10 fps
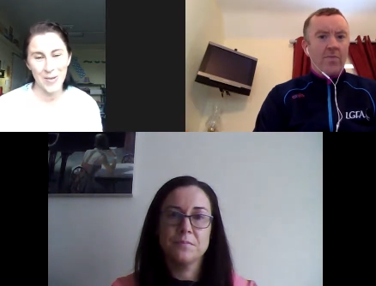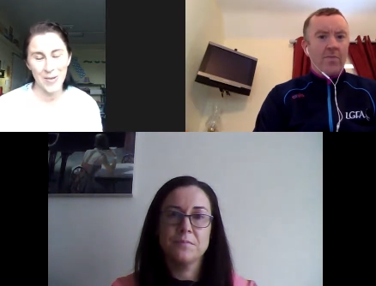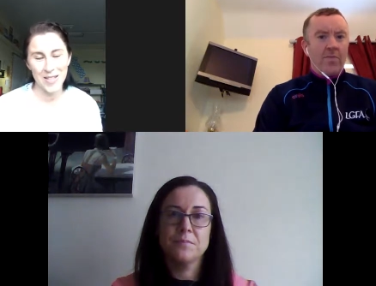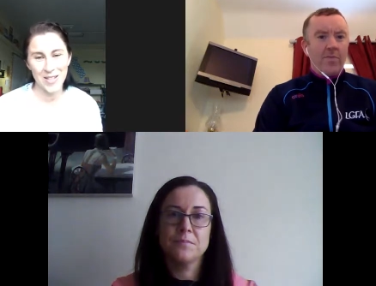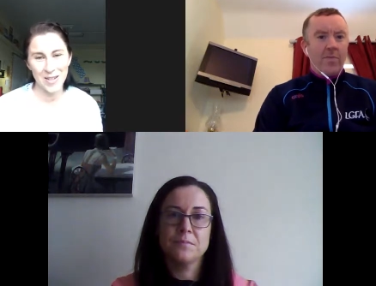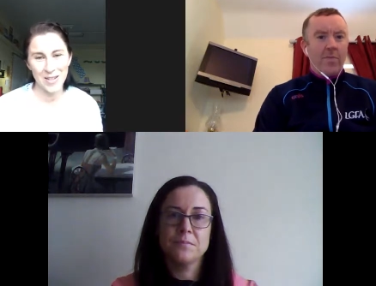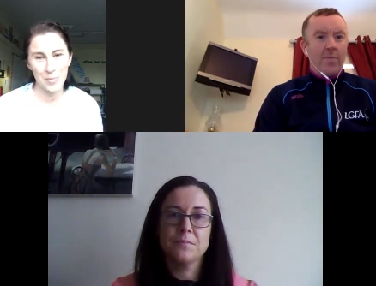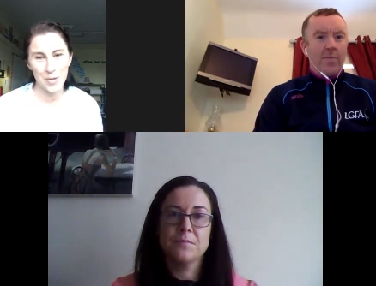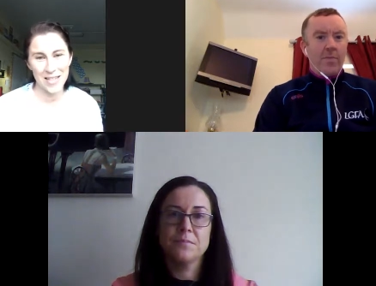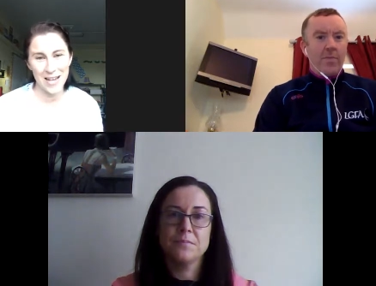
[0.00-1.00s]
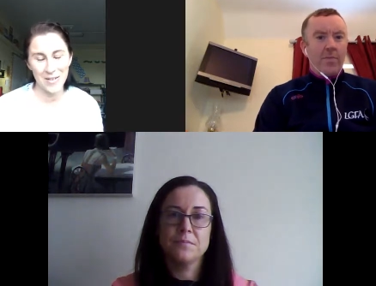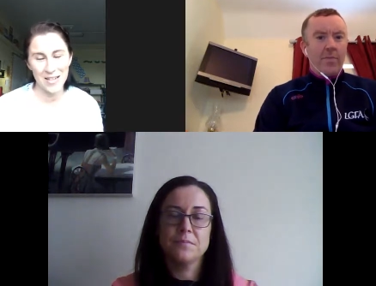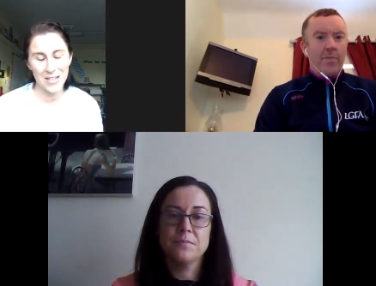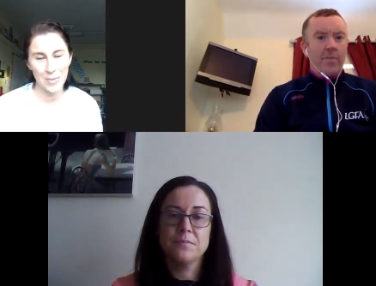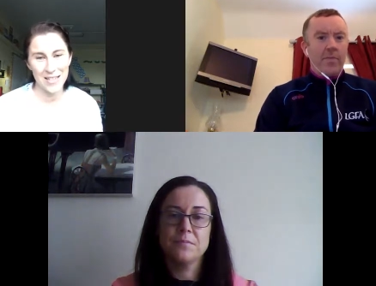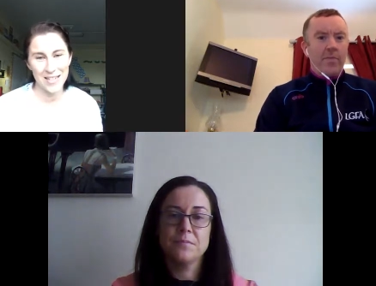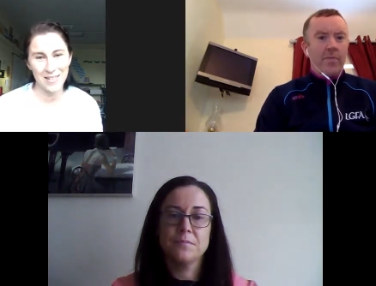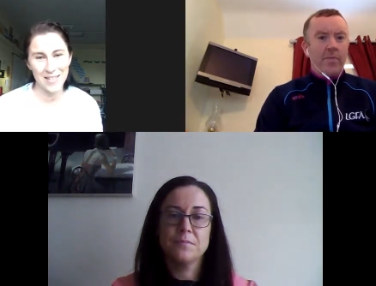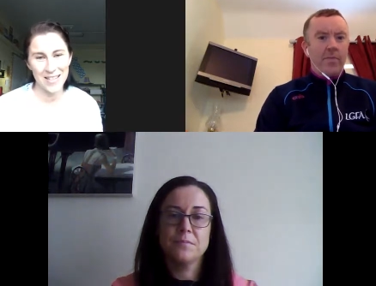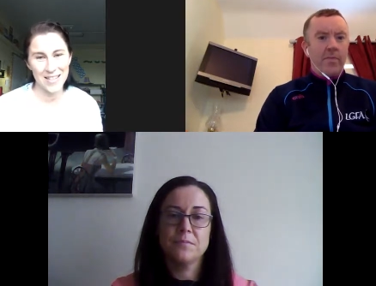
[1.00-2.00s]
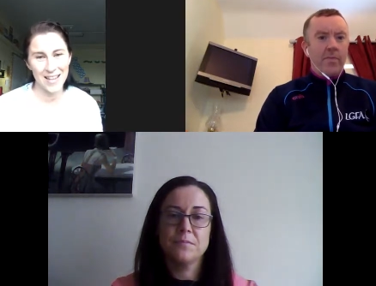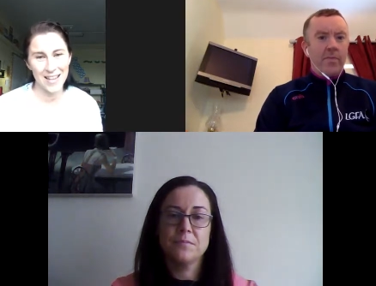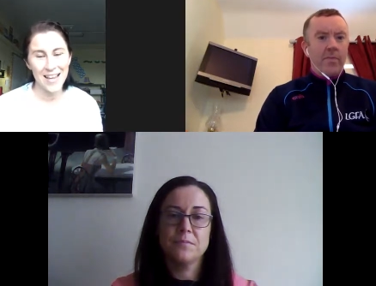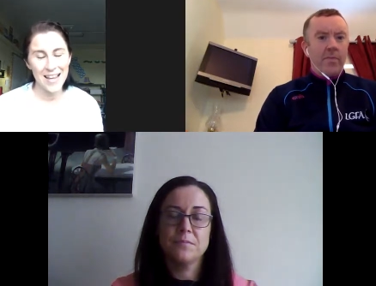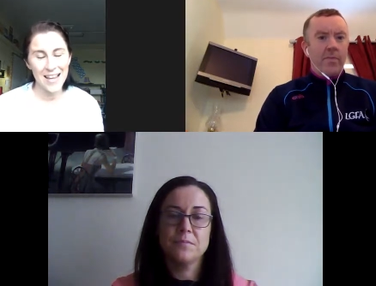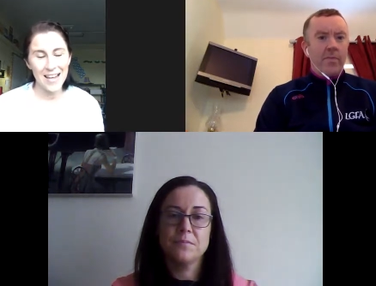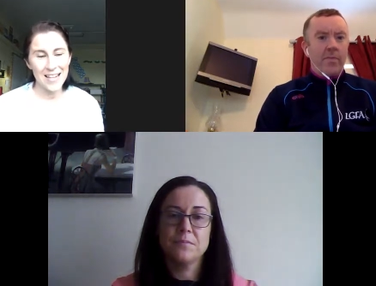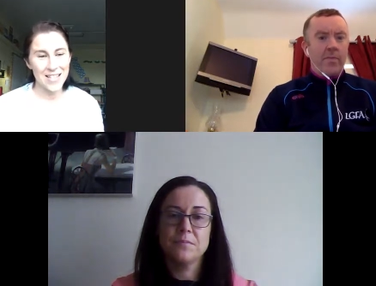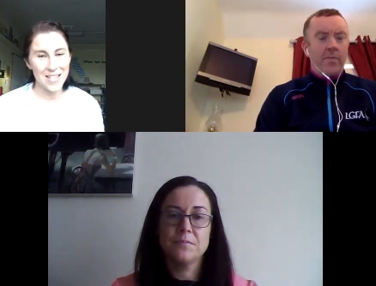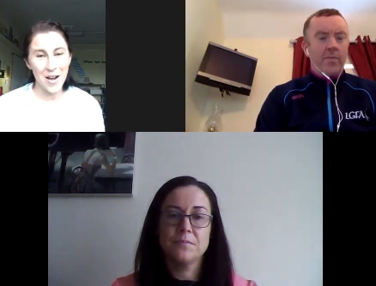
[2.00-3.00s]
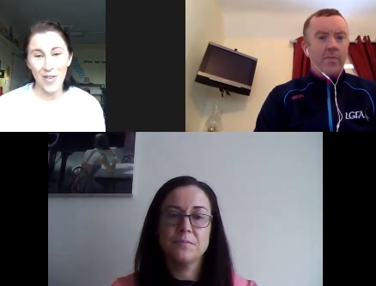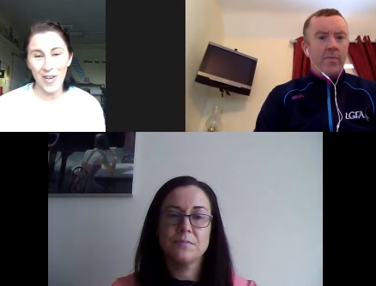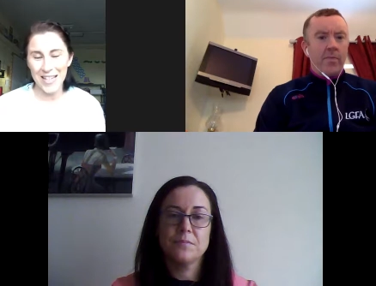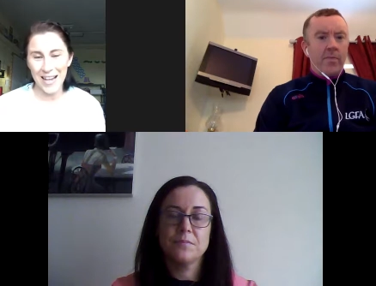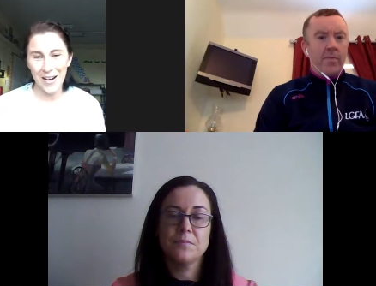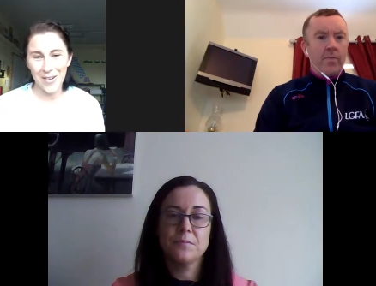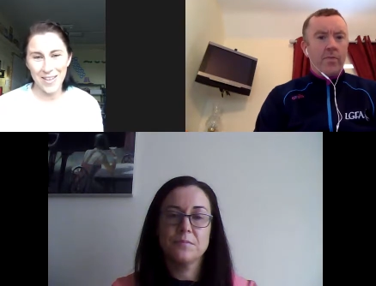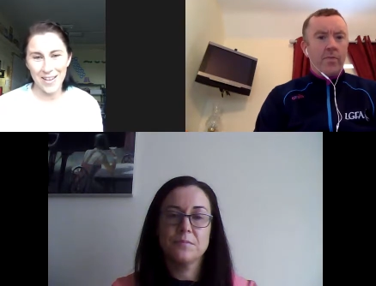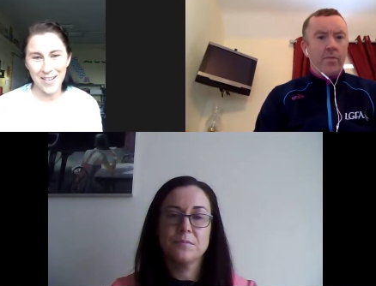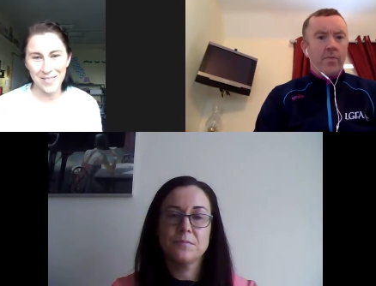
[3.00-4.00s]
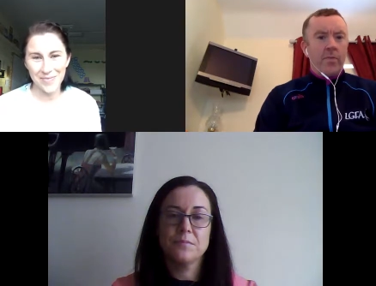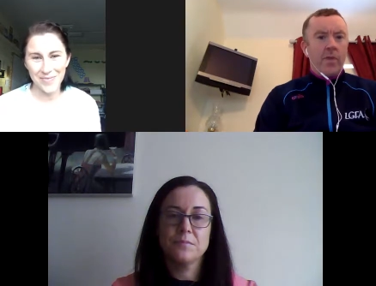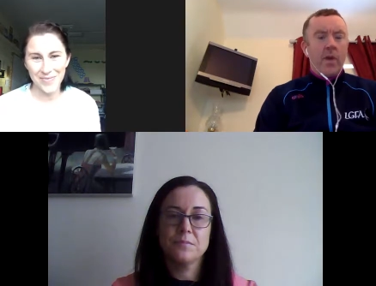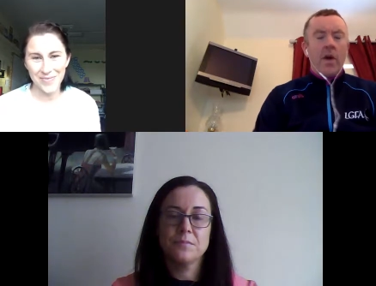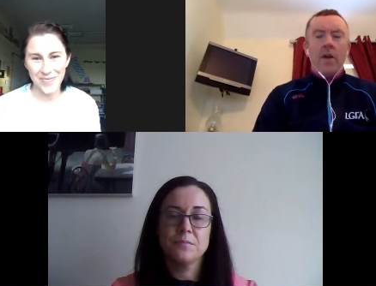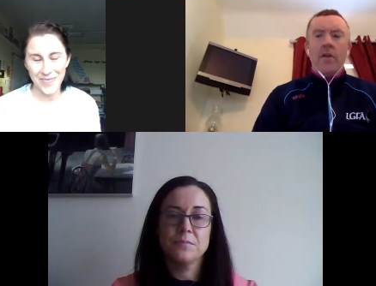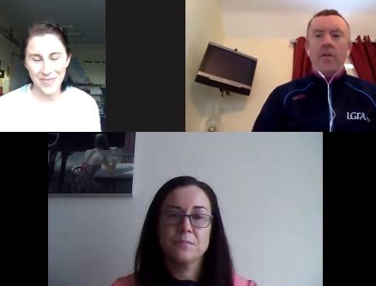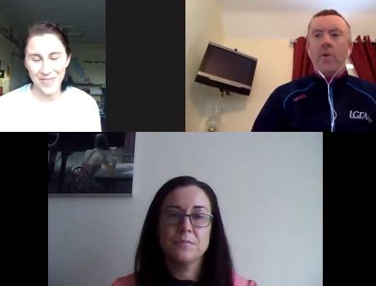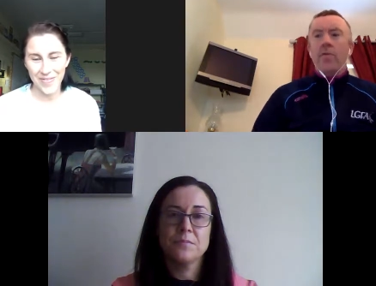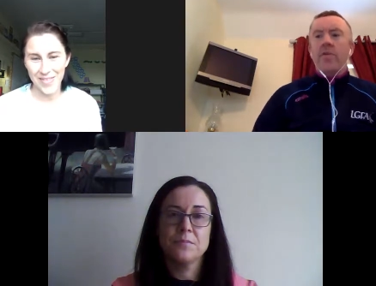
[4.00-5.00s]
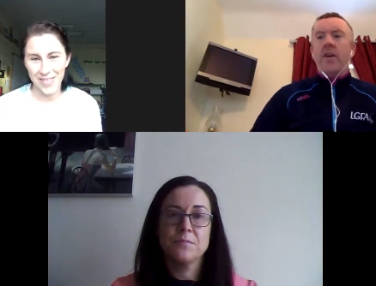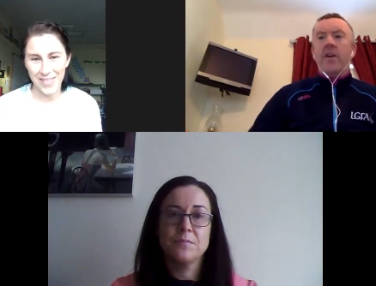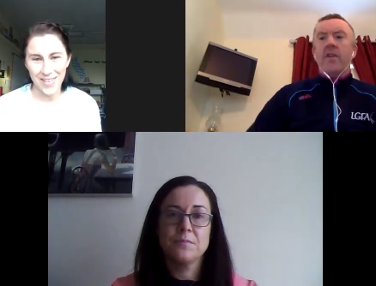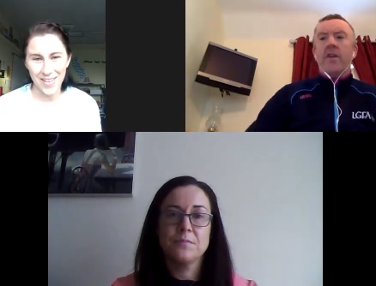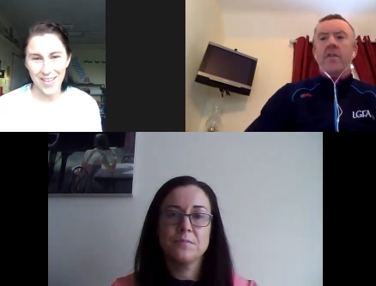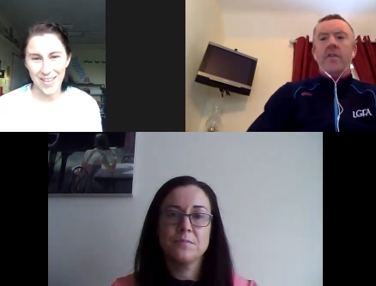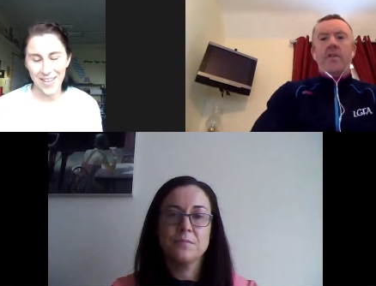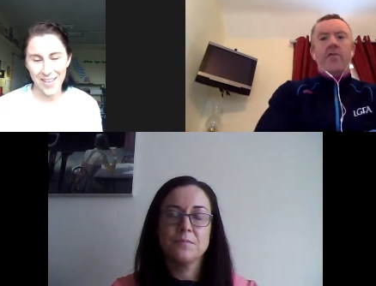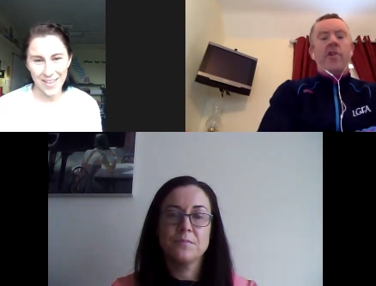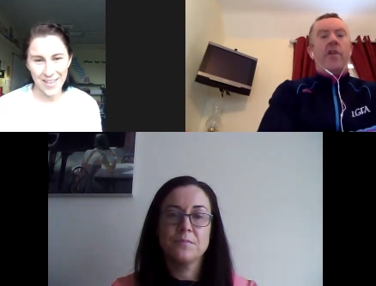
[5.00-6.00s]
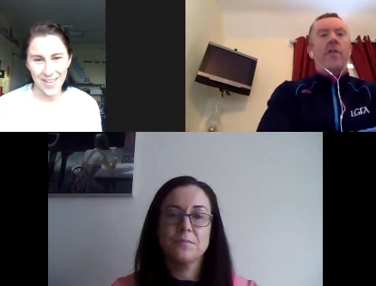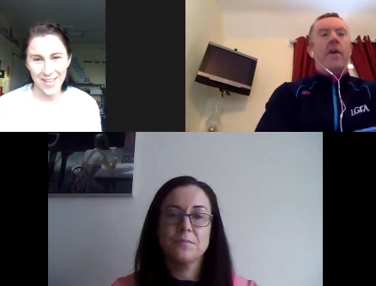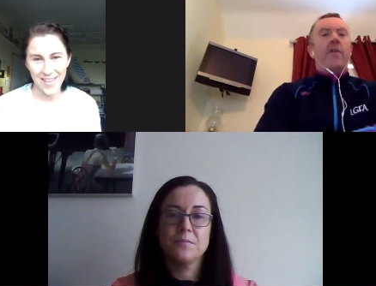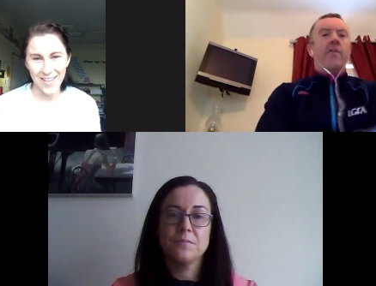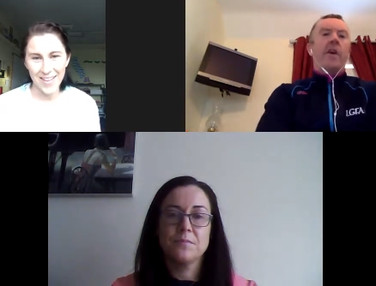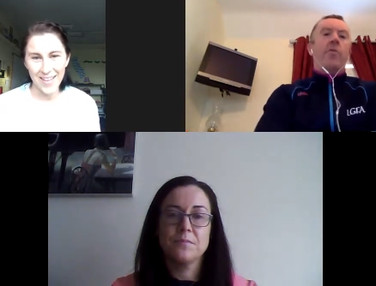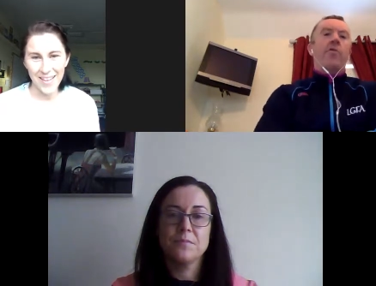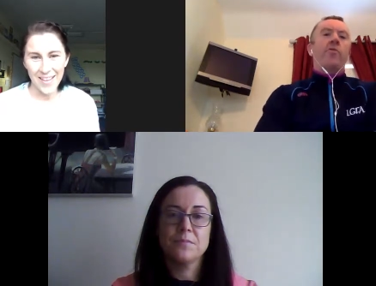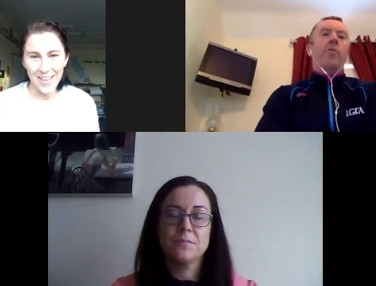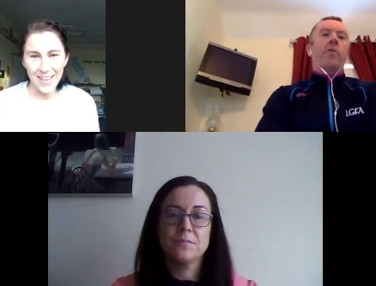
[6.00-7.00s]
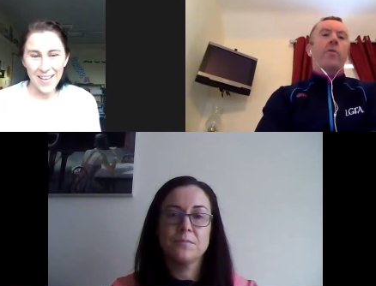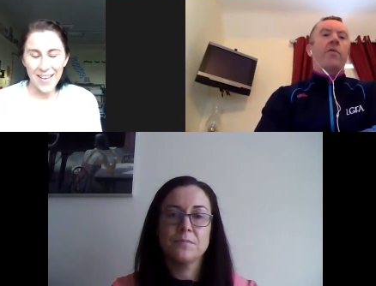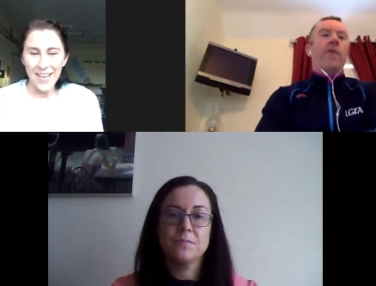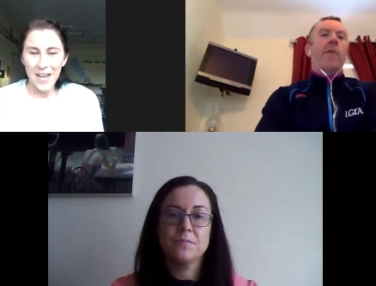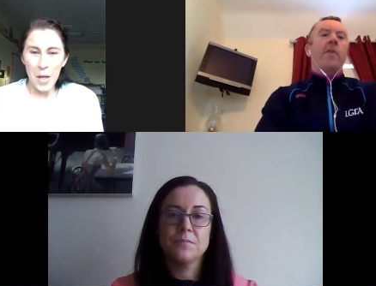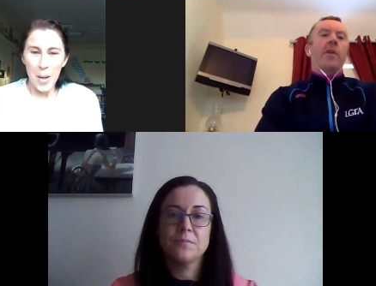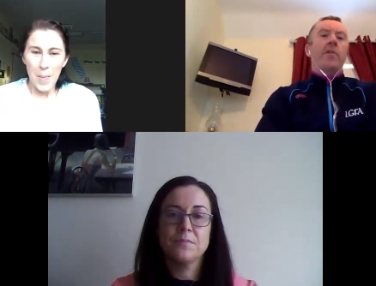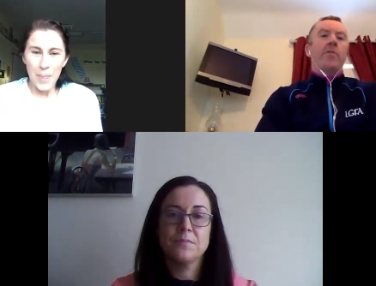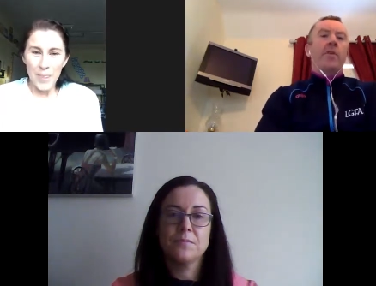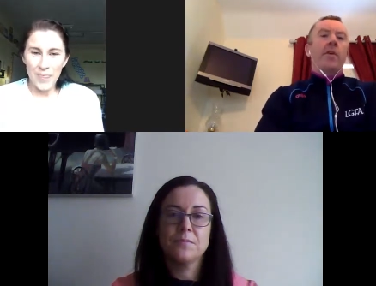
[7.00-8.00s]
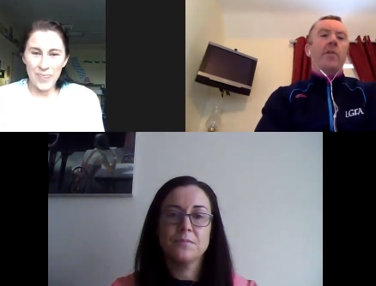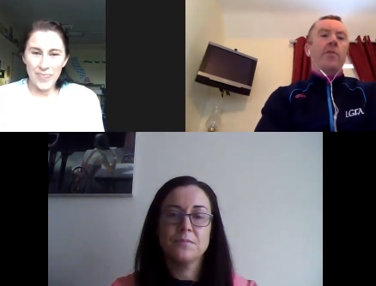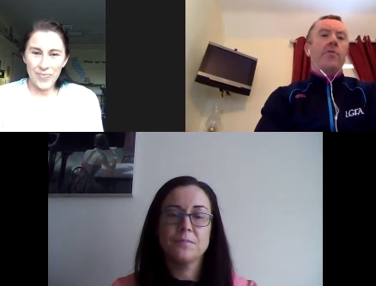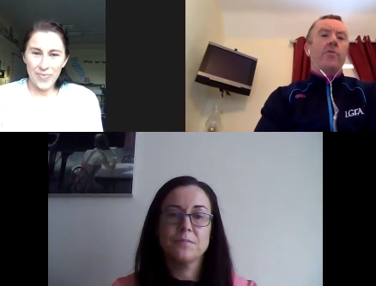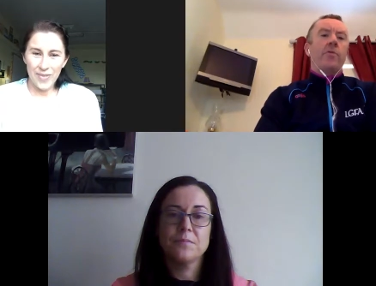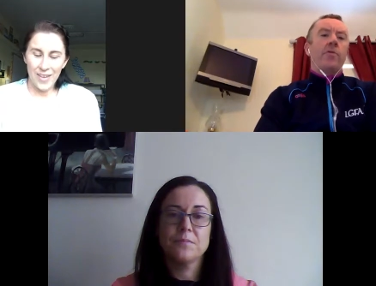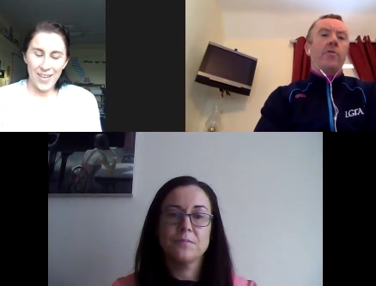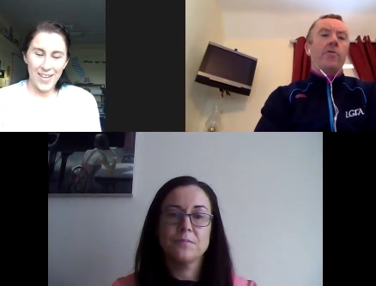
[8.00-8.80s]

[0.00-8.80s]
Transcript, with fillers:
Speaker 1: once you're put down intermediate, because it's a it's a dogfight to get out of there.
Speaker 2: And Linda, what was it like then to share that day with, with, with family as well, which was, I'm